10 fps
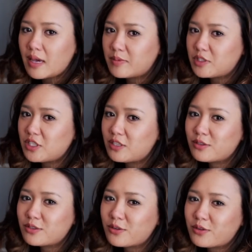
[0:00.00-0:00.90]
Yeah, but she
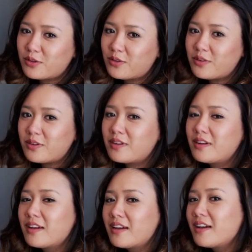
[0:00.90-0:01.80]
looks so cute
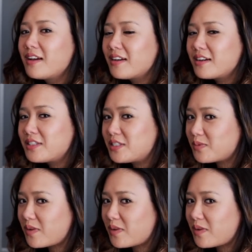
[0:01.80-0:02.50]
because she's